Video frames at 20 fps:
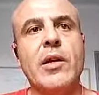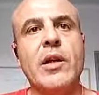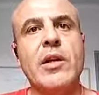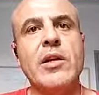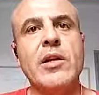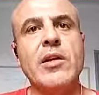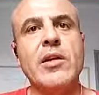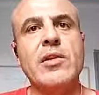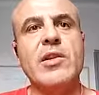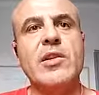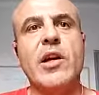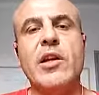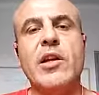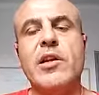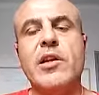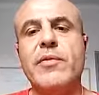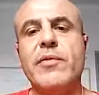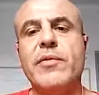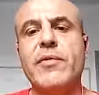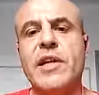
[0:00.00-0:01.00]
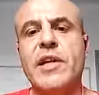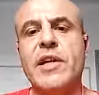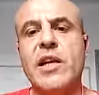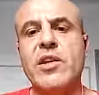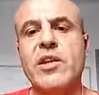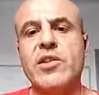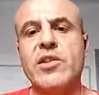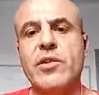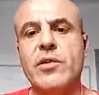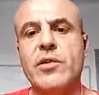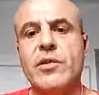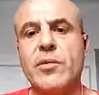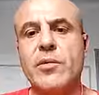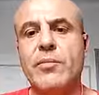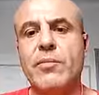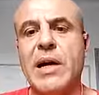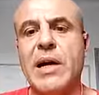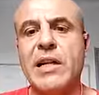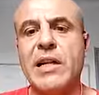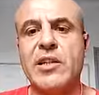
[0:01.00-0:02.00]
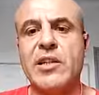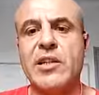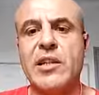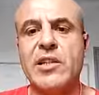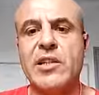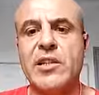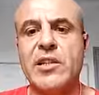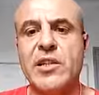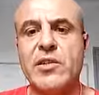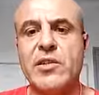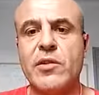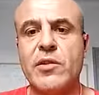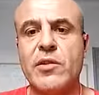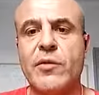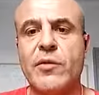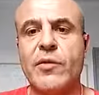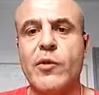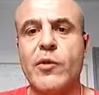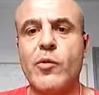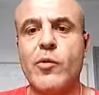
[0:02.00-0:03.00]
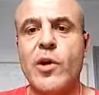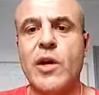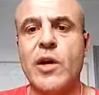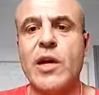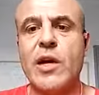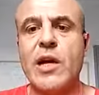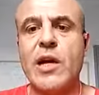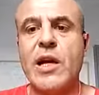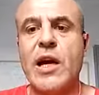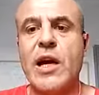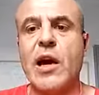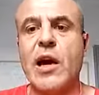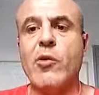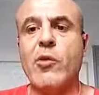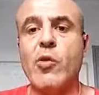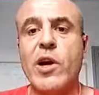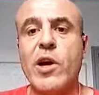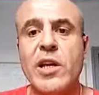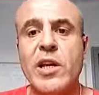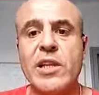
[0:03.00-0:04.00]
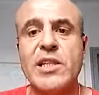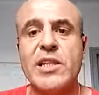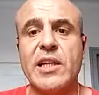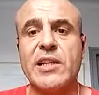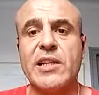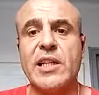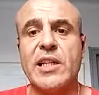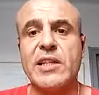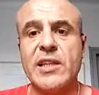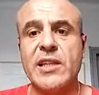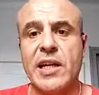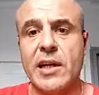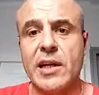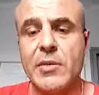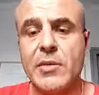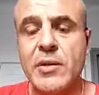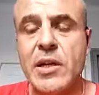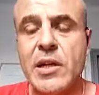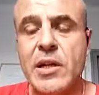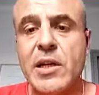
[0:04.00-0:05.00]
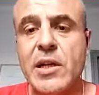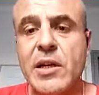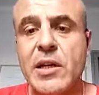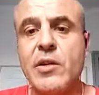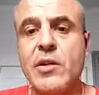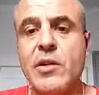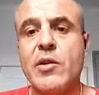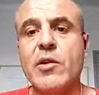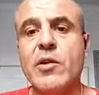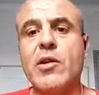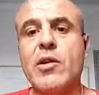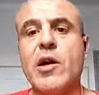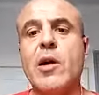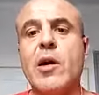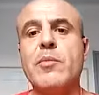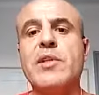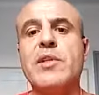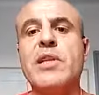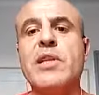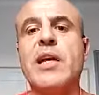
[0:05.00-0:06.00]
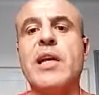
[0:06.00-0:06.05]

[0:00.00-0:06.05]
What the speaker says: solidification or materialization of our awareness at that time, you know, comes the